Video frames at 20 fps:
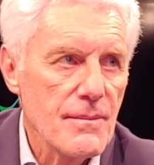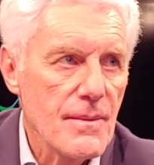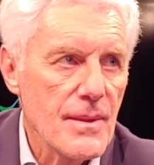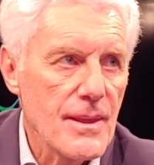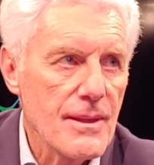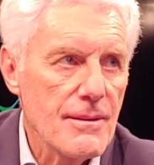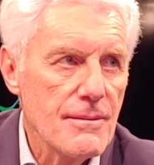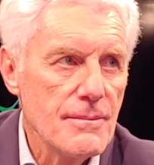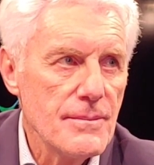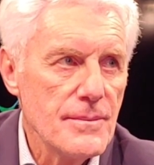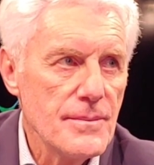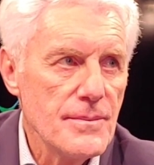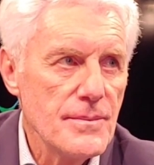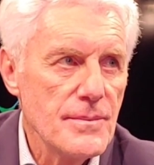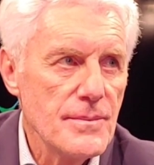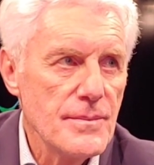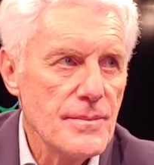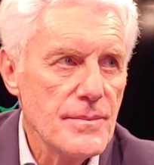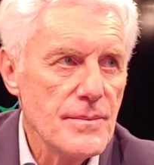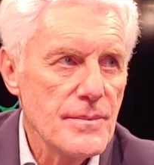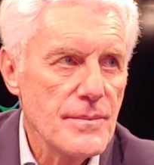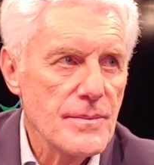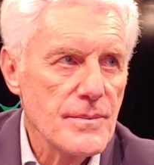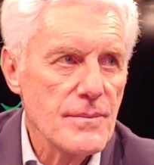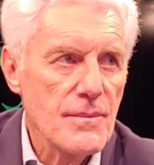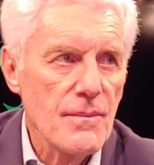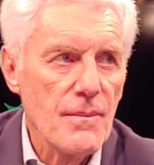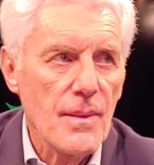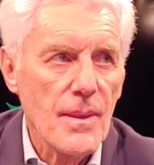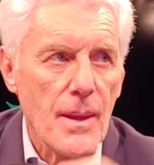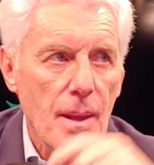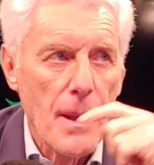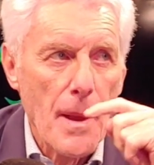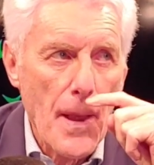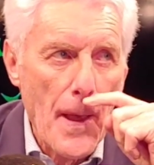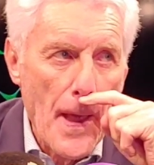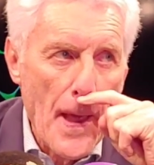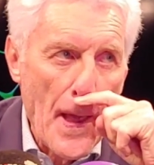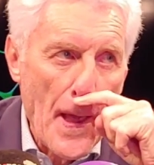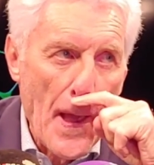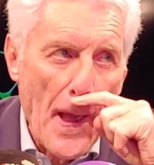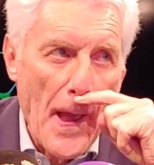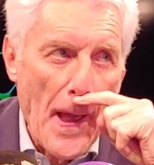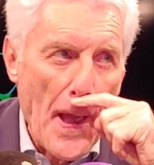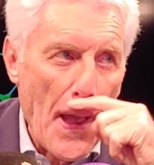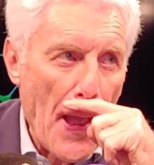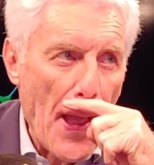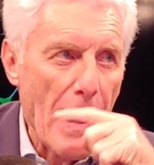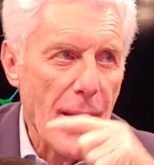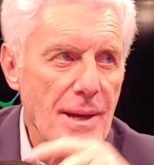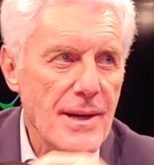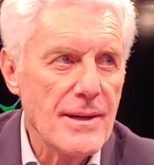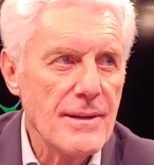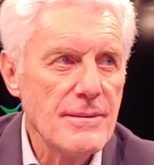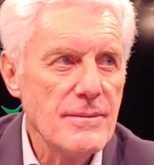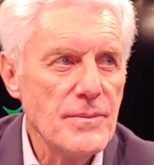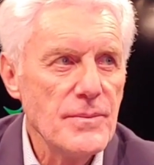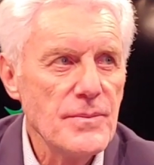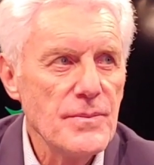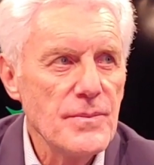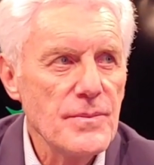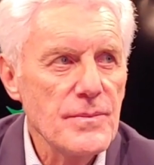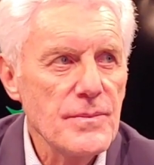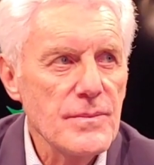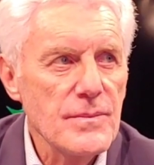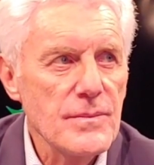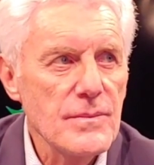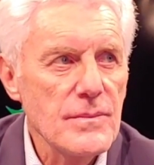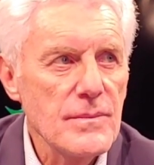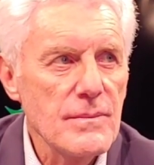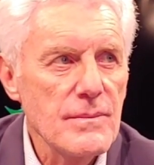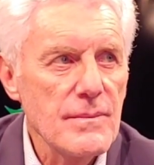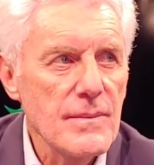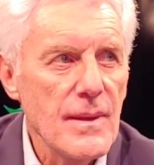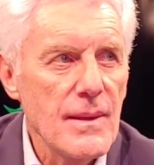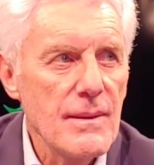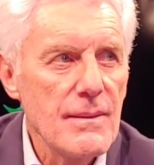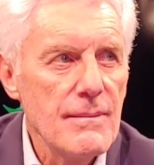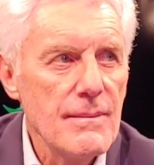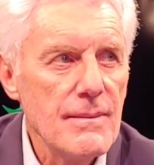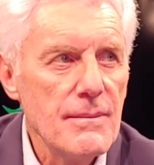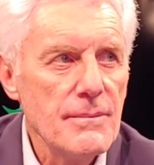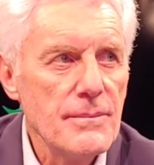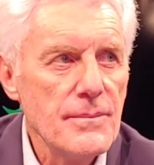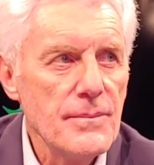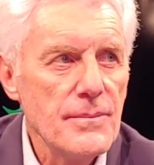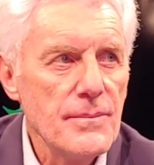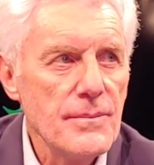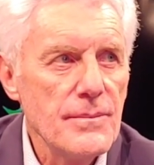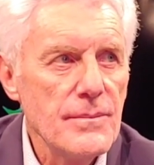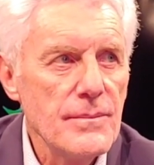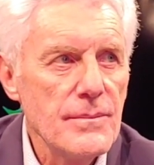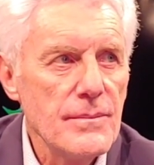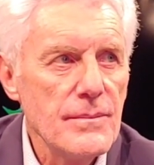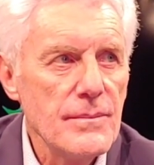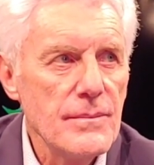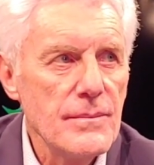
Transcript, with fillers: Um, the next one, the big one next week, is the AFCON draw.